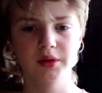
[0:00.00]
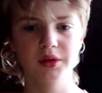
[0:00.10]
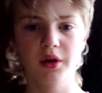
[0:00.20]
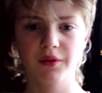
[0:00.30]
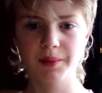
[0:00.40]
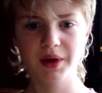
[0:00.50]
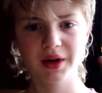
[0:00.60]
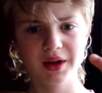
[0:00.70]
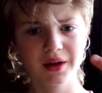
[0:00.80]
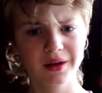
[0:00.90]
Hello
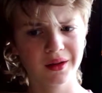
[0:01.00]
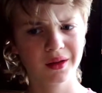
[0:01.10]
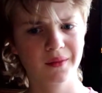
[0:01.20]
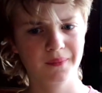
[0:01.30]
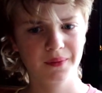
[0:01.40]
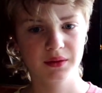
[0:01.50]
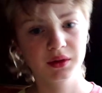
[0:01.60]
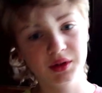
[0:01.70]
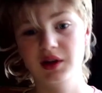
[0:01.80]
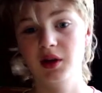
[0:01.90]
everybody.
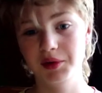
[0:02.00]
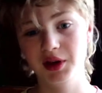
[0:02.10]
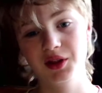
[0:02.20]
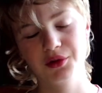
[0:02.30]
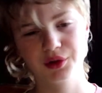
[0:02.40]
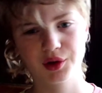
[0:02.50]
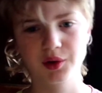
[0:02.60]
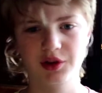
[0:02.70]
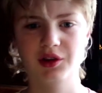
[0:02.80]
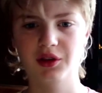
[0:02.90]
Today I'll be answering the
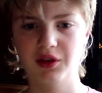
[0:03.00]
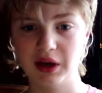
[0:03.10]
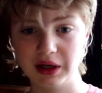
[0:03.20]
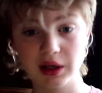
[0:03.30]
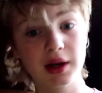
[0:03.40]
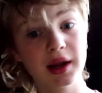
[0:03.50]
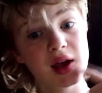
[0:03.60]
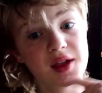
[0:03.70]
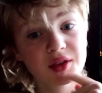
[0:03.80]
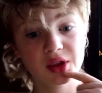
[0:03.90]
questions I got
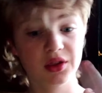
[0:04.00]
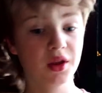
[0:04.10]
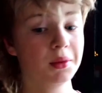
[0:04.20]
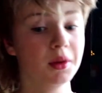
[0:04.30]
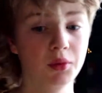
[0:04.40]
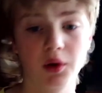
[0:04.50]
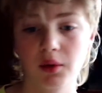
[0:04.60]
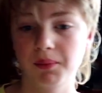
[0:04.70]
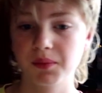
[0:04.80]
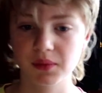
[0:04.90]
asked. Some of them were
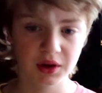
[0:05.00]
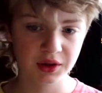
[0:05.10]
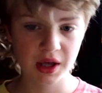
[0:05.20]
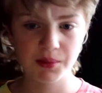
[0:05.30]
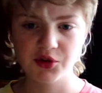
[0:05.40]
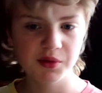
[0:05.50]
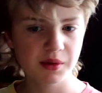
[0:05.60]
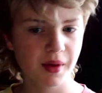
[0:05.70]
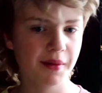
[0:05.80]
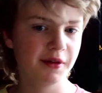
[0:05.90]
DM'd to me
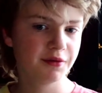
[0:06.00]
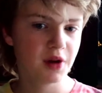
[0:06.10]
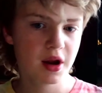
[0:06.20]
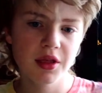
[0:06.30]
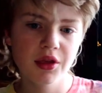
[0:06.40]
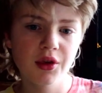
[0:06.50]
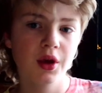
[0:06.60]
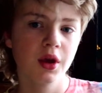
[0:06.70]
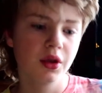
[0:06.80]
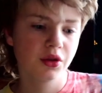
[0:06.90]
by my friends,
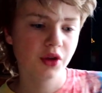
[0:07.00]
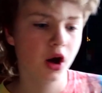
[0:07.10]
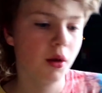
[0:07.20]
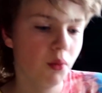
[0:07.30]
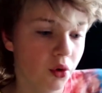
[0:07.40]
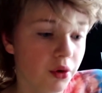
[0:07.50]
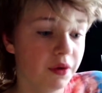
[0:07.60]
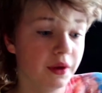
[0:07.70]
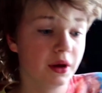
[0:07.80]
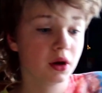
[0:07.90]
some were in
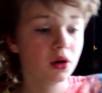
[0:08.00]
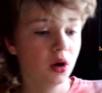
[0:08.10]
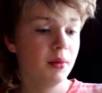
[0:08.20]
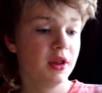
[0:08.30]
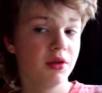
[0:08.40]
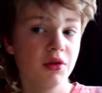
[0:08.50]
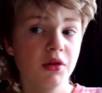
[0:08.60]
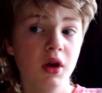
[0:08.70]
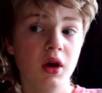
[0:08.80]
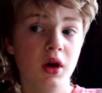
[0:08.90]
the comments
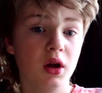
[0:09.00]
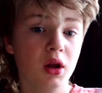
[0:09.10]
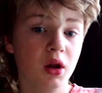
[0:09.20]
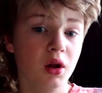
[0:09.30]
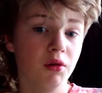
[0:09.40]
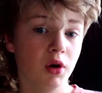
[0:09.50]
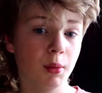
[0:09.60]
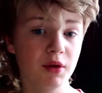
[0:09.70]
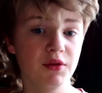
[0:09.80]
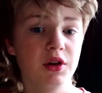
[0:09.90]
of one of
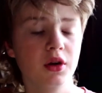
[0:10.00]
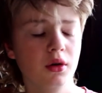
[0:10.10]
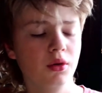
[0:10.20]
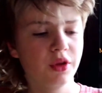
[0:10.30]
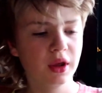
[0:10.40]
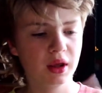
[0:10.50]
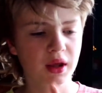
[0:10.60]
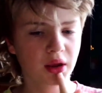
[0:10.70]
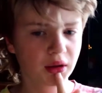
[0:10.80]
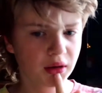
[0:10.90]
my videos,
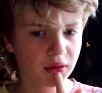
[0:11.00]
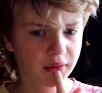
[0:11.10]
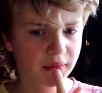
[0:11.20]
and